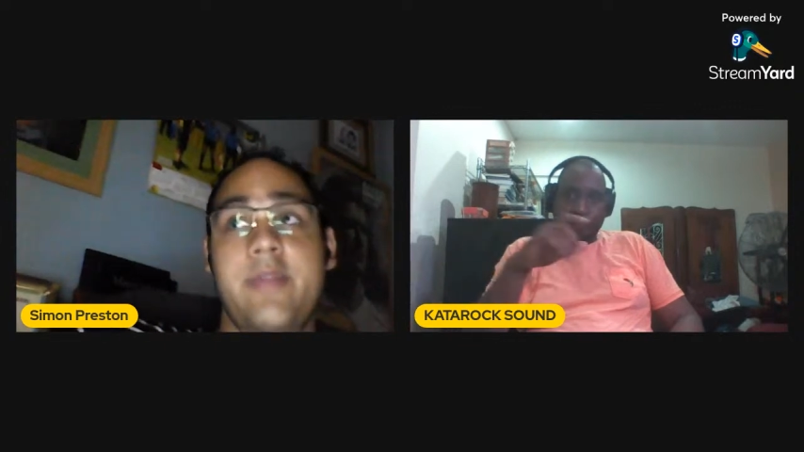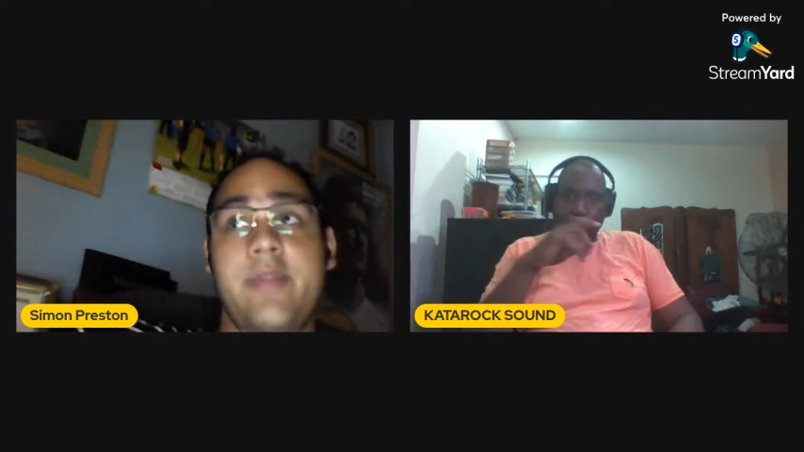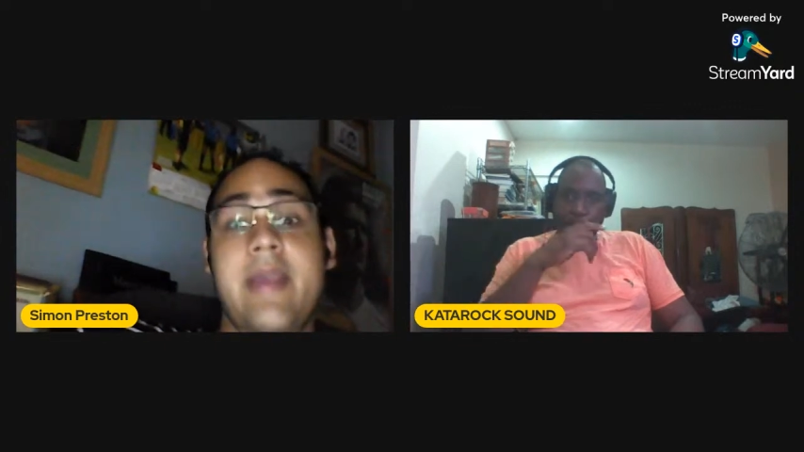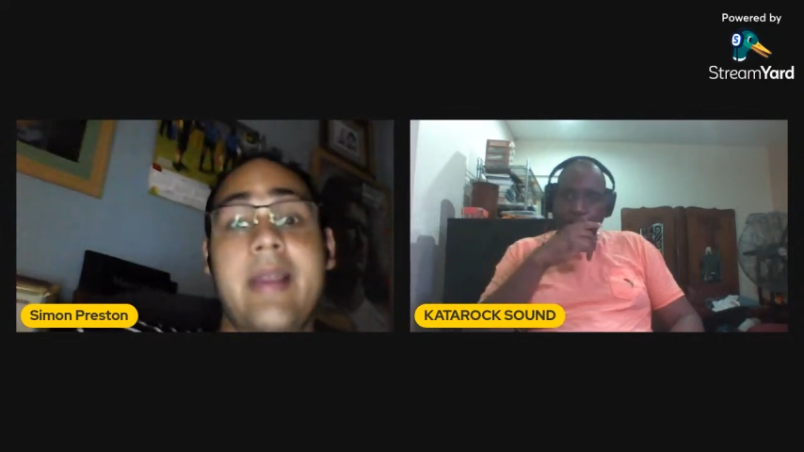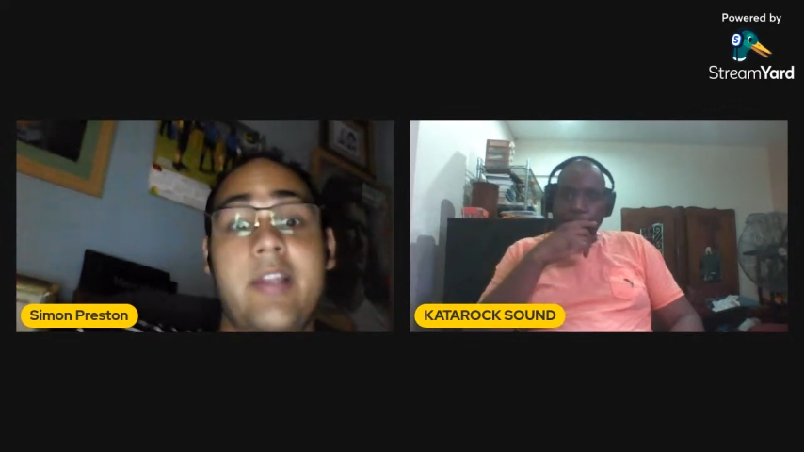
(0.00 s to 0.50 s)

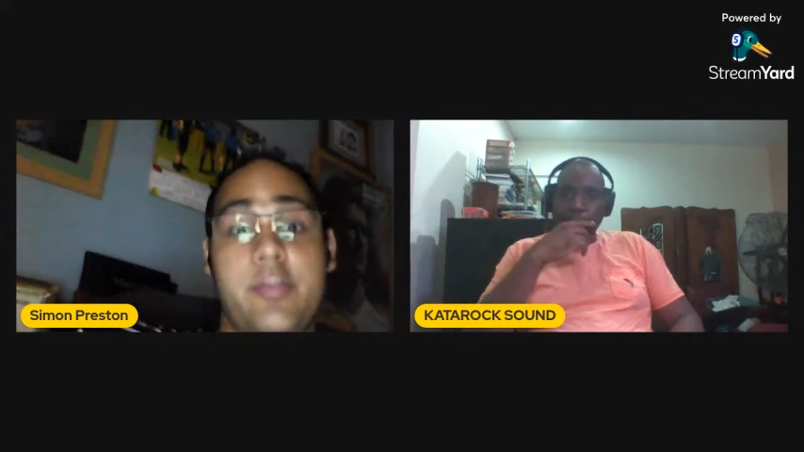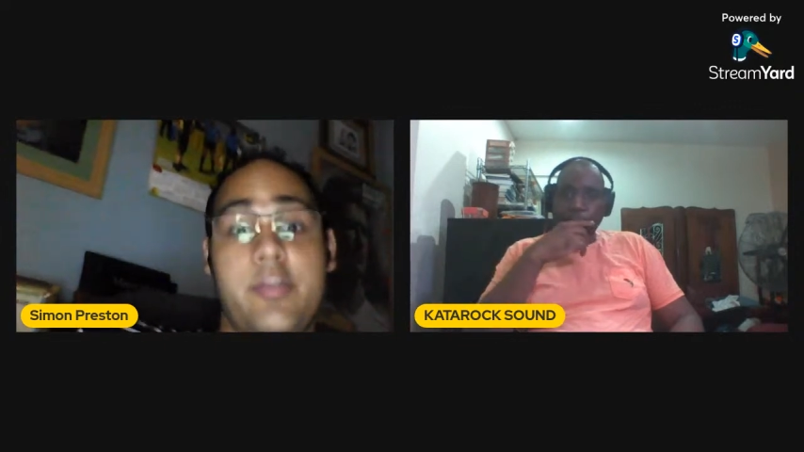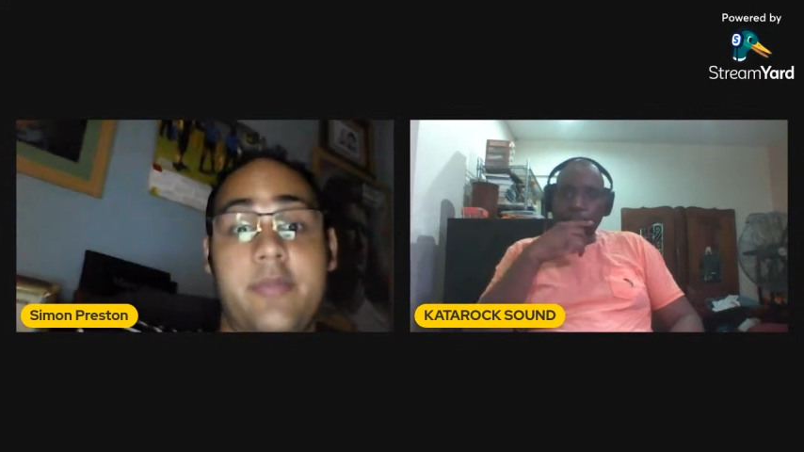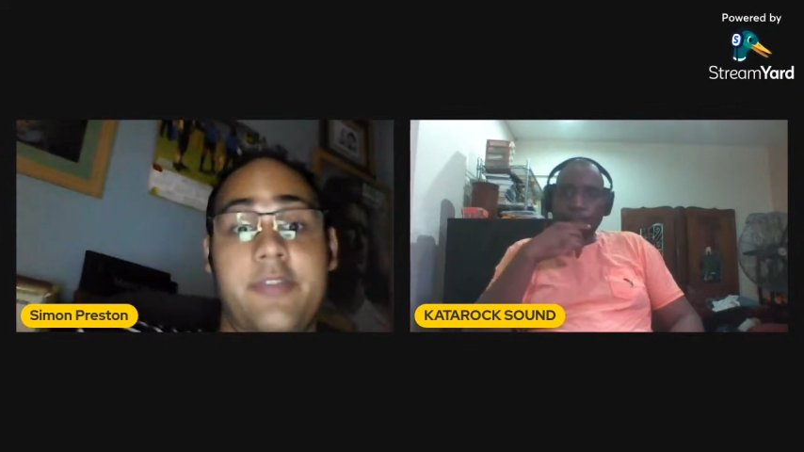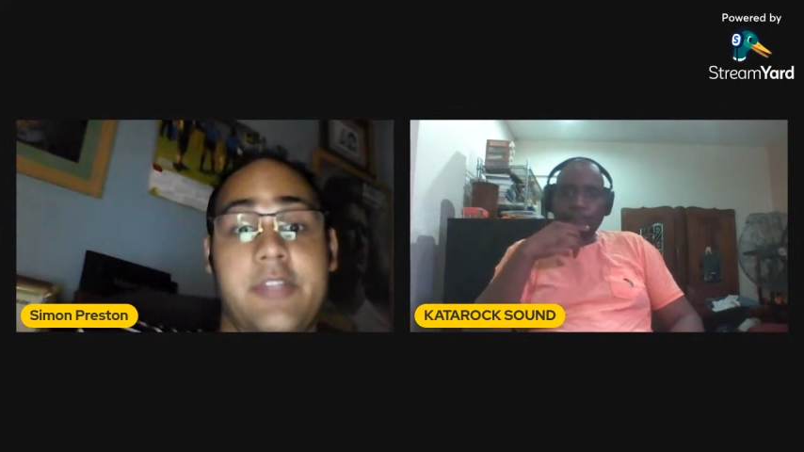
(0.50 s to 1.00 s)
eligible for
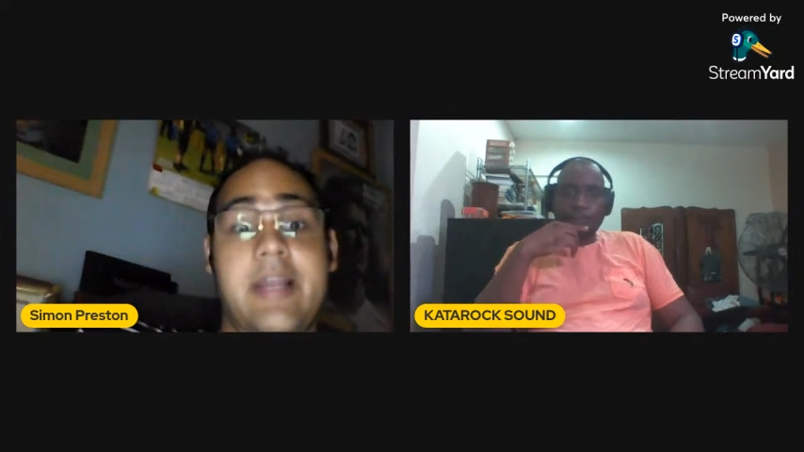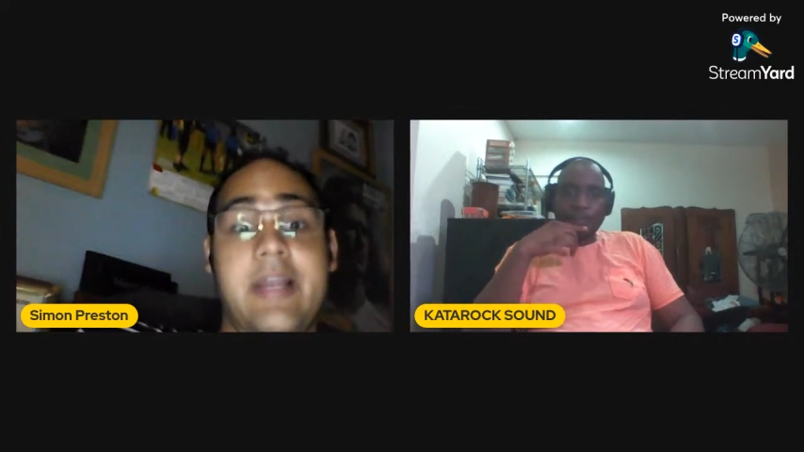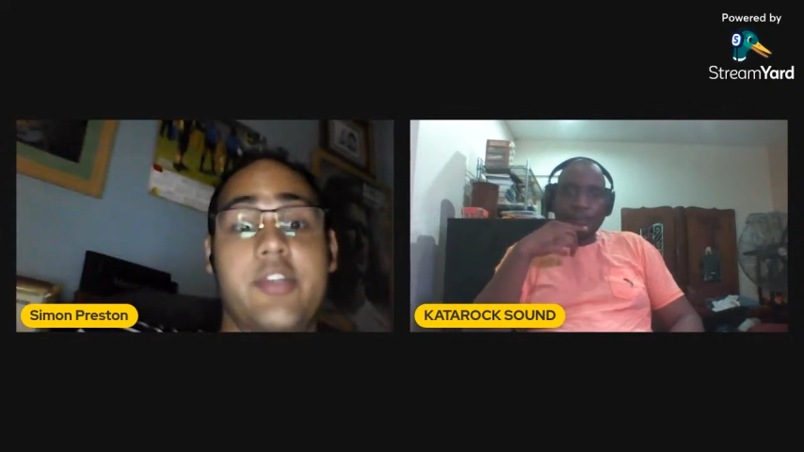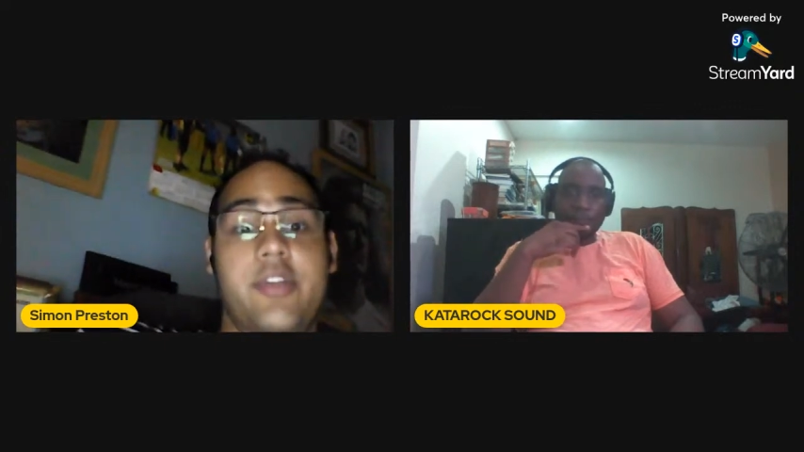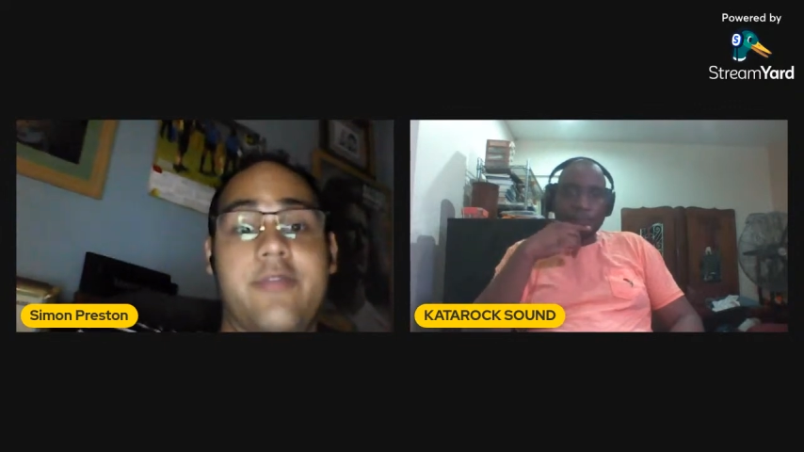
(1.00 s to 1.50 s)
selection.
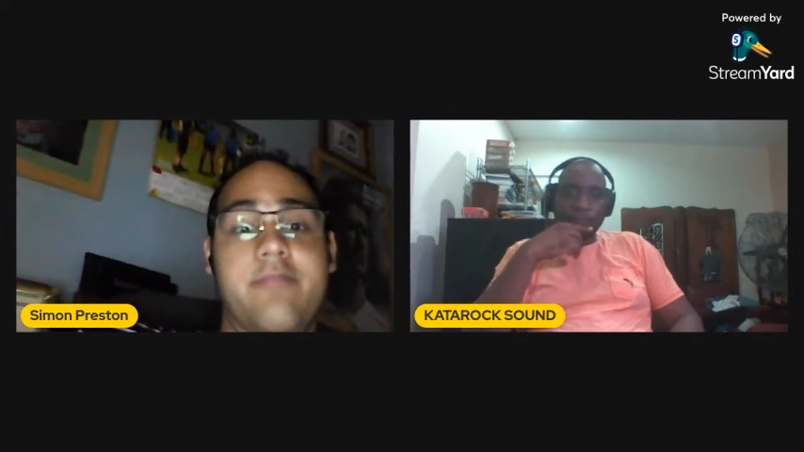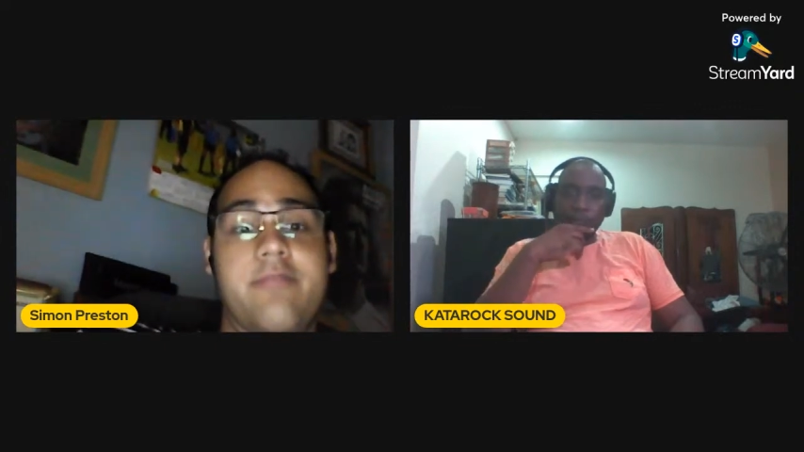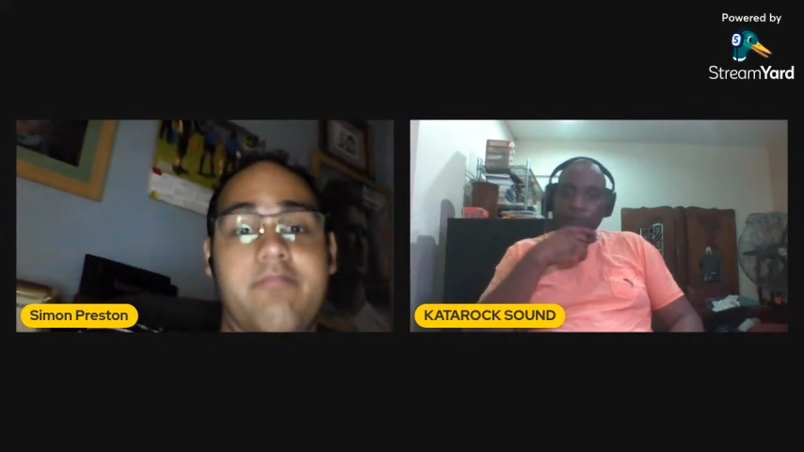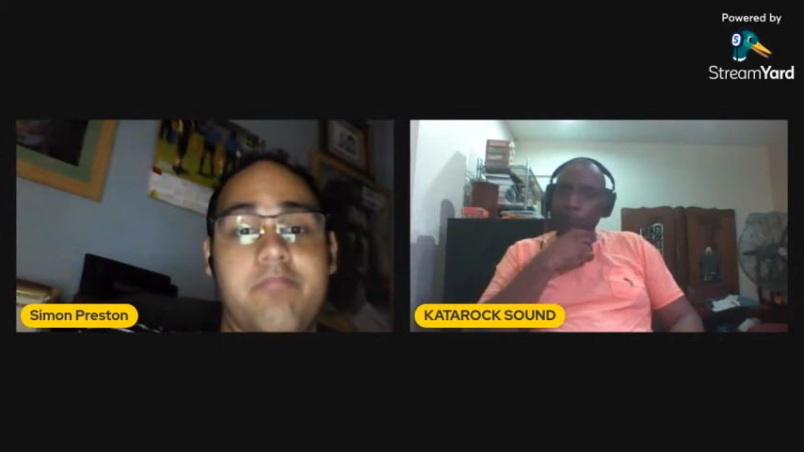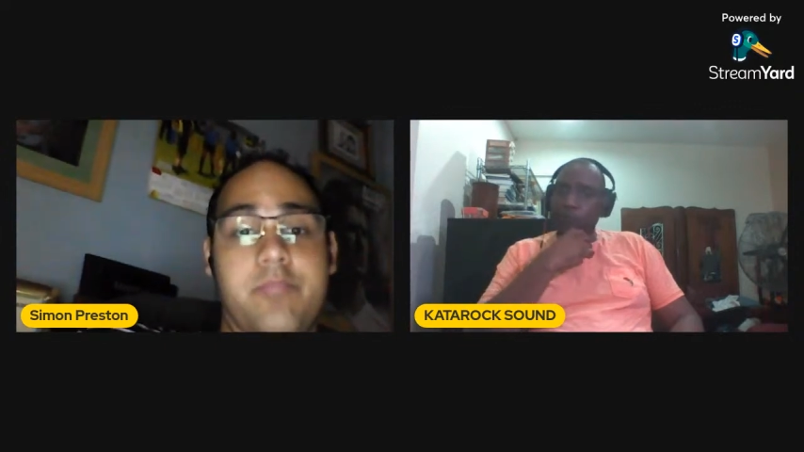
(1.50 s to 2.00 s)

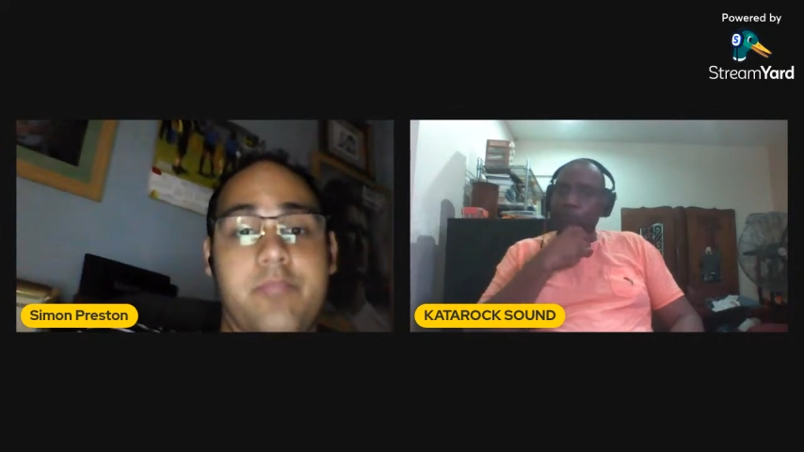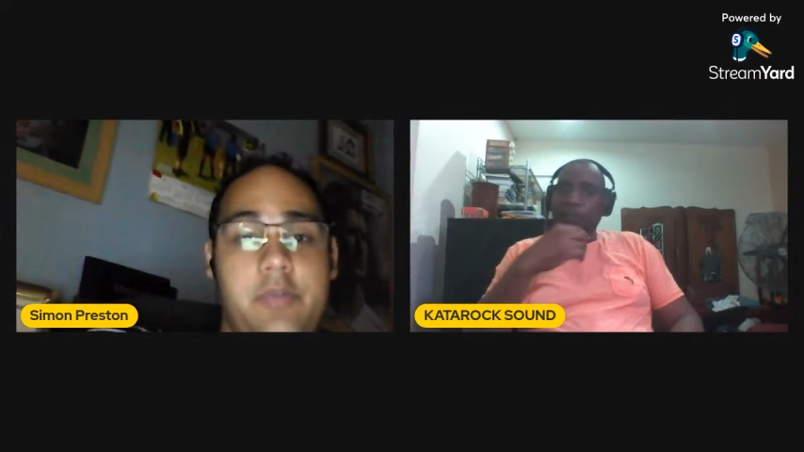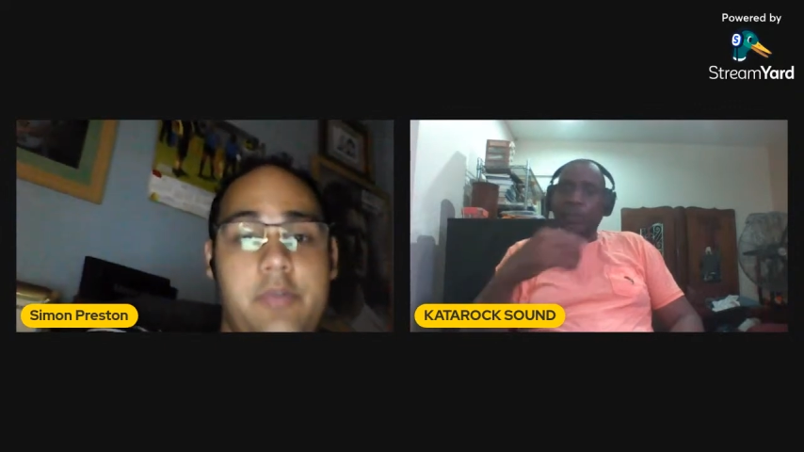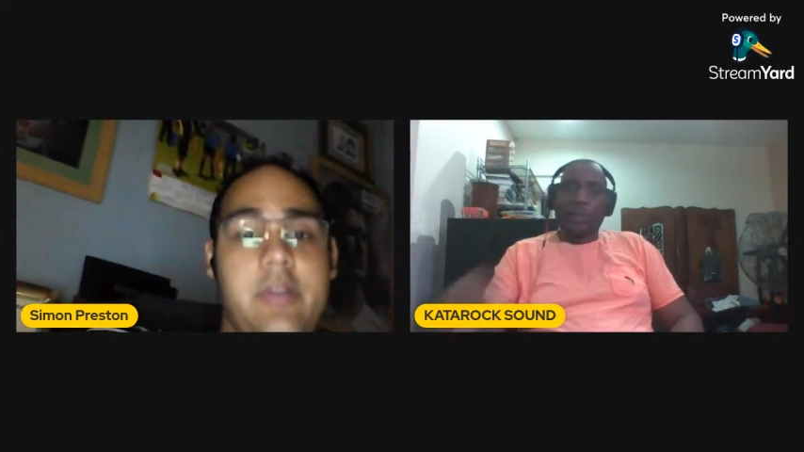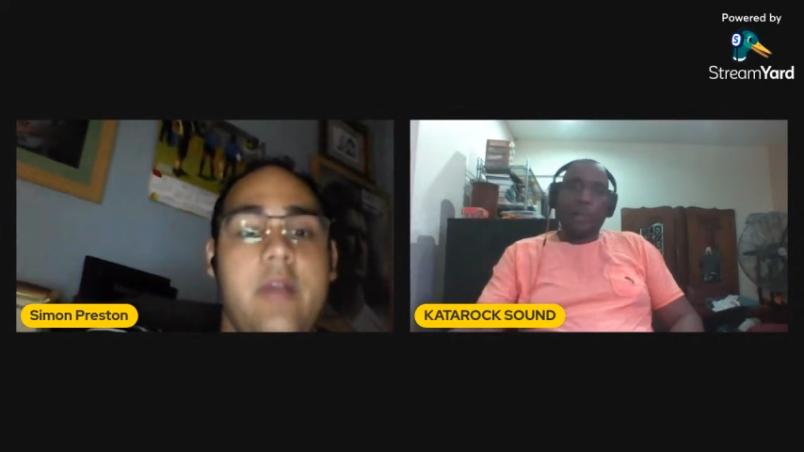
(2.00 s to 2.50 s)
Tuesday
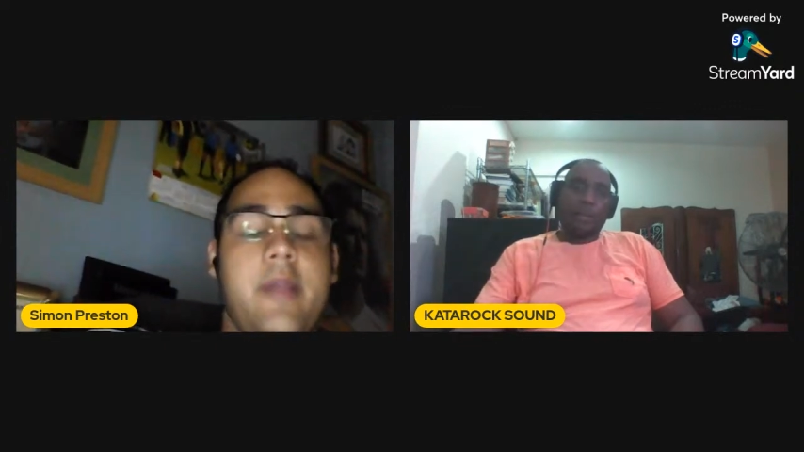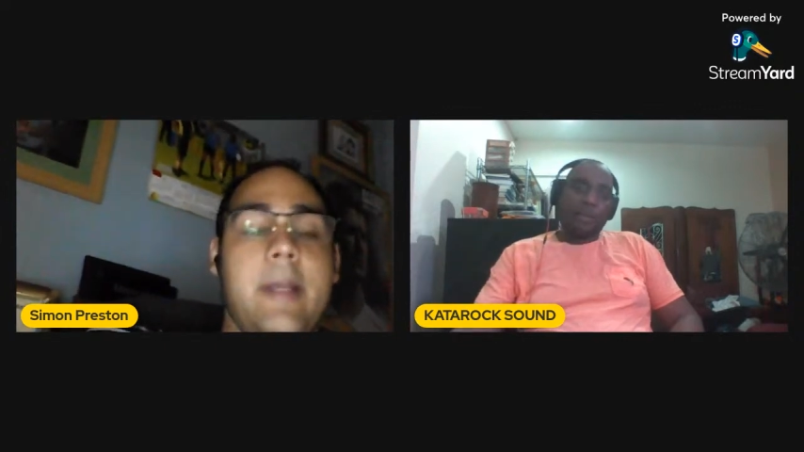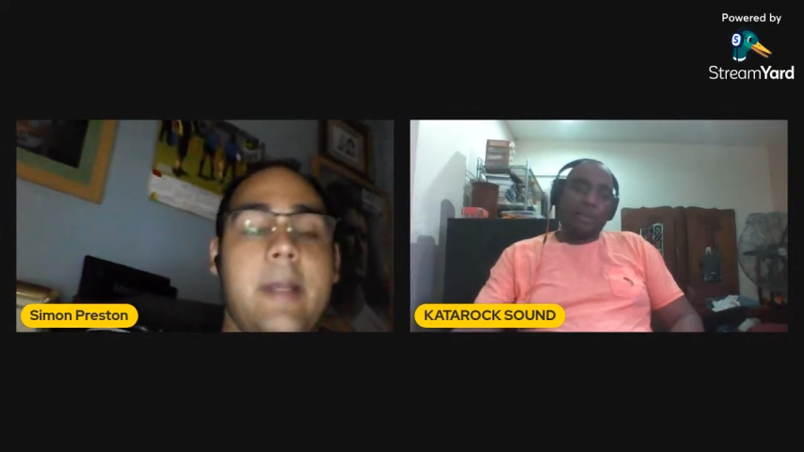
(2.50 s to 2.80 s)
coming.